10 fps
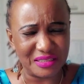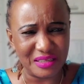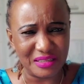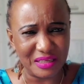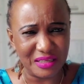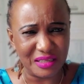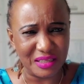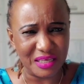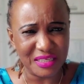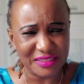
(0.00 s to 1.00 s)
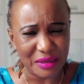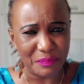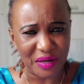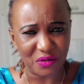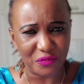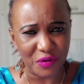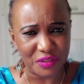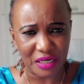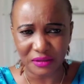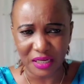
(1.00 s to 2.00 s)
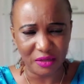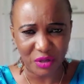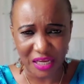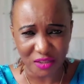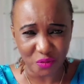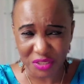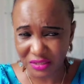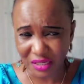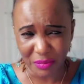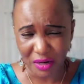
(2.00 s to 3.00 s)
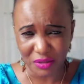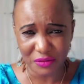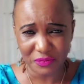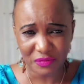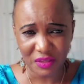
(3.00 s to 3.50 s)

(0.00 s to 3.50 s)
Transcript: in the eastern part of Freetown, anybody has written about it.